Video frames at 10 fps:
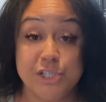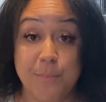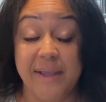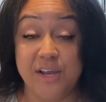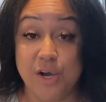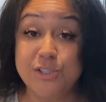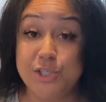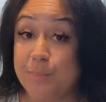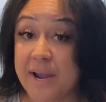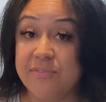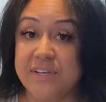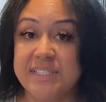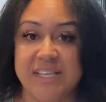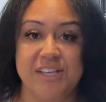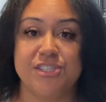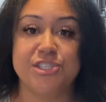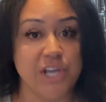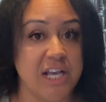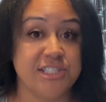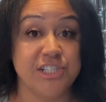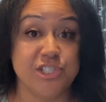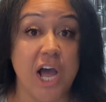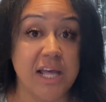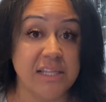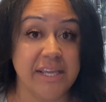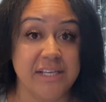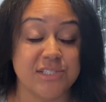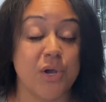my go-to breakfast is sausage hot links